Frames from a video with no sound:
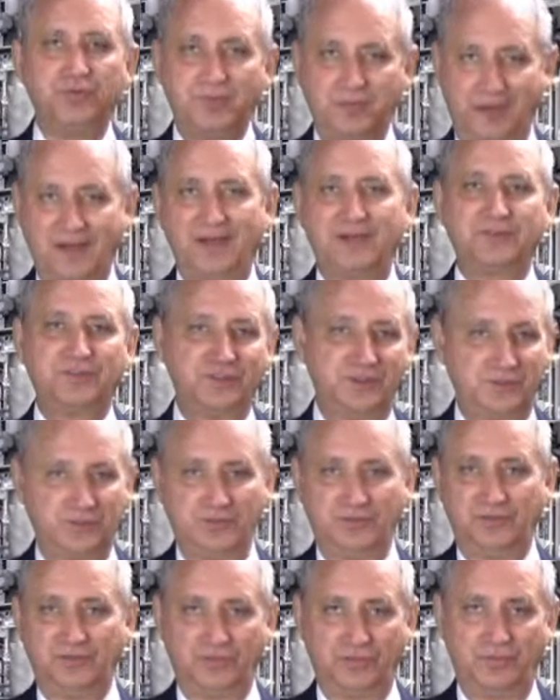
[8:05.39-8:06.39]
in the box, it
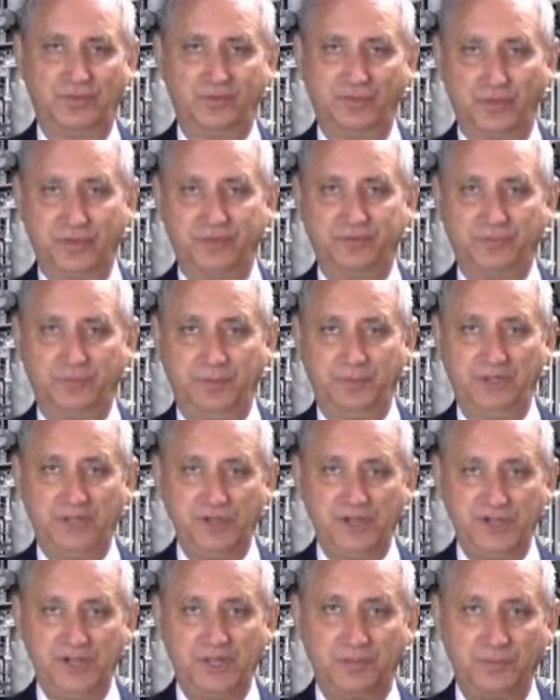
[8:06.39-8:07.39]
doesn't destroy whatever's being
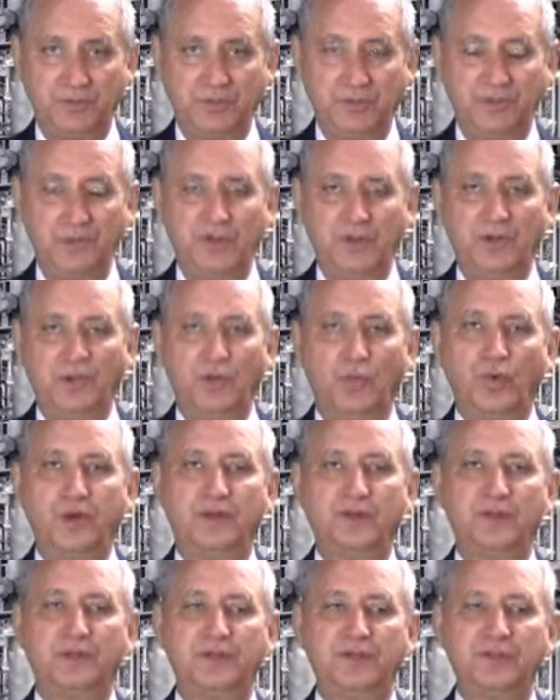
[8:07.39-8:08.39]
shipped.
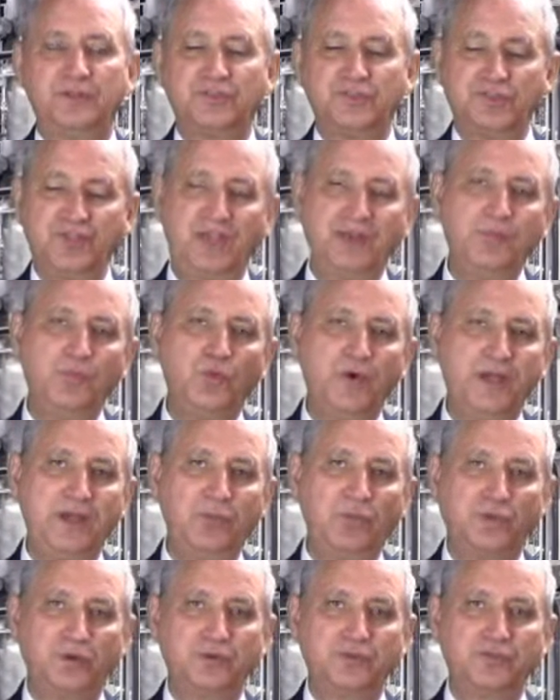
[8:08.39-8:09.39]
Well, the same way
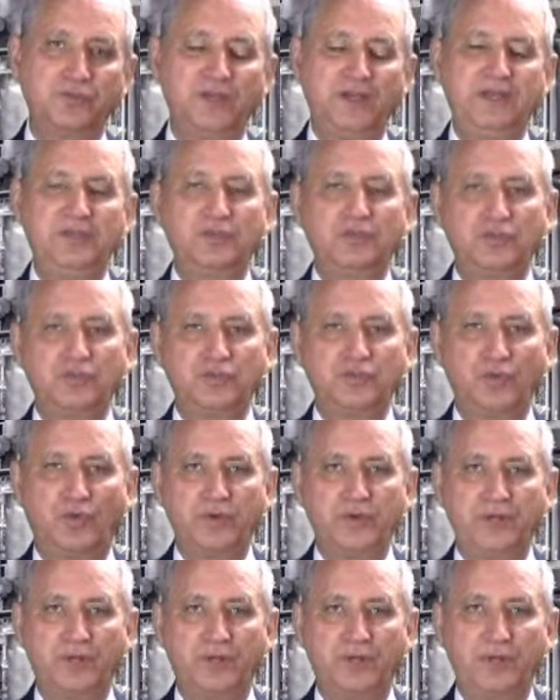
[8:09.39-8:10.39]
works in the
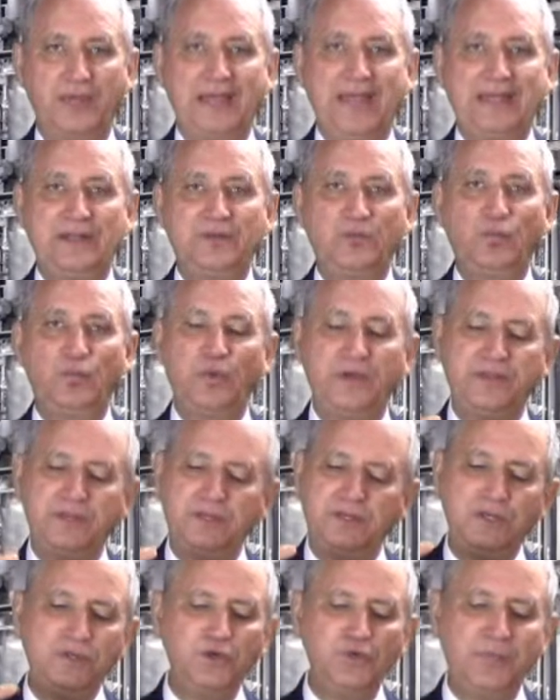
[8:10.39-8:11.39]
soil. And when
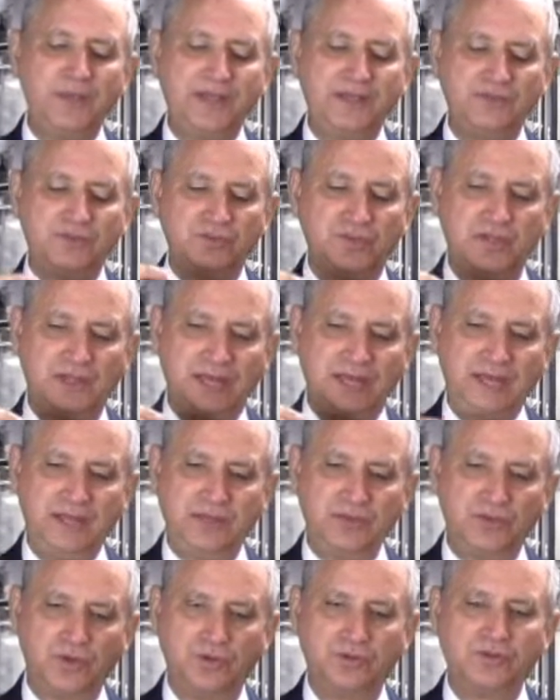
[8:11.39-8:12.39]
the humates
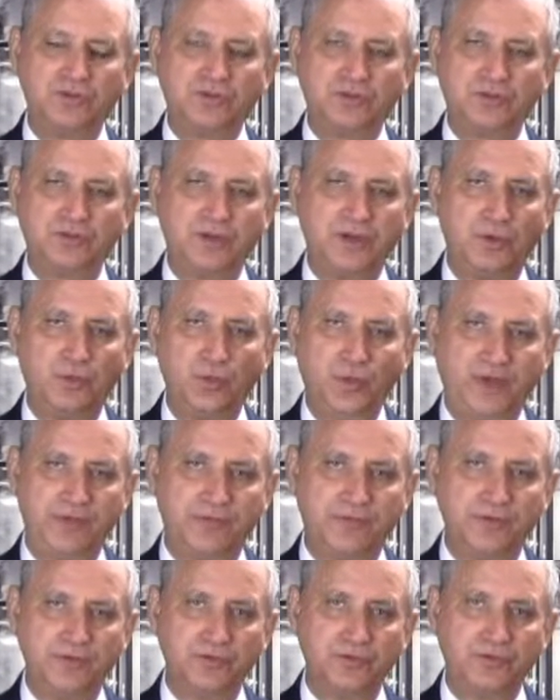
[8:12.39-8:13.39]
hit those silica
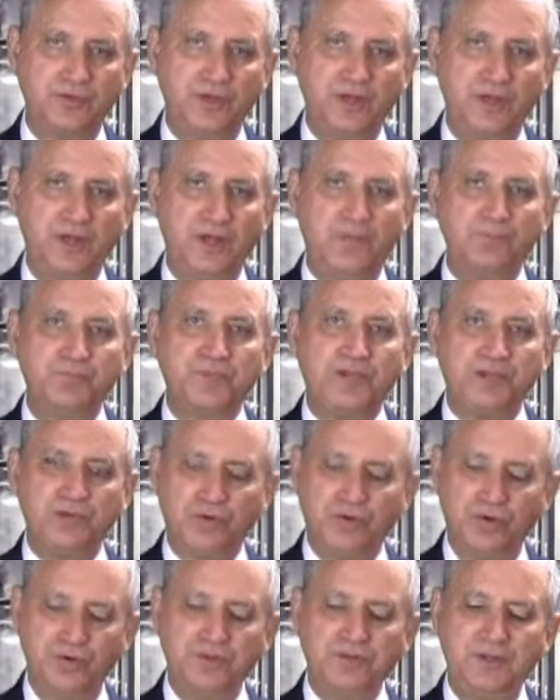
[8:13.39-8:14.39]
wafers, they
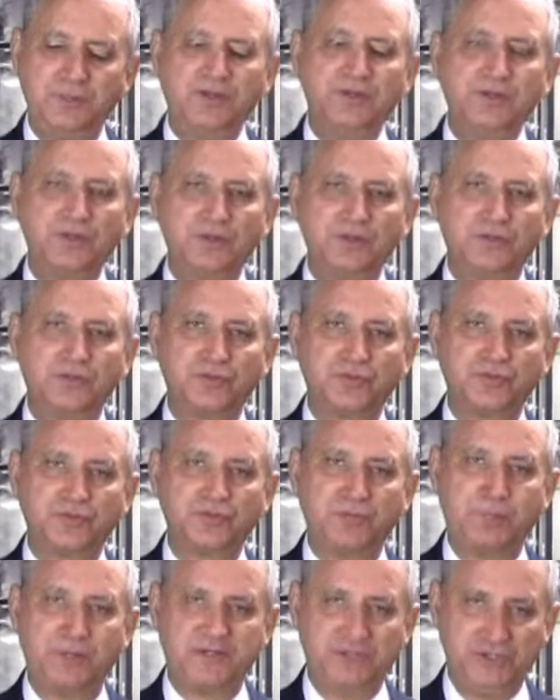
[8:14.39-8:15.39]
turn them into little
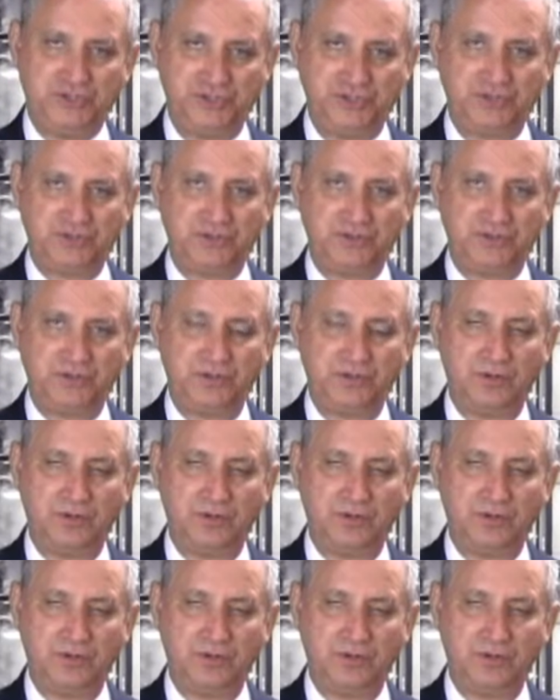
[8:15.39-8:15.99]
sponges.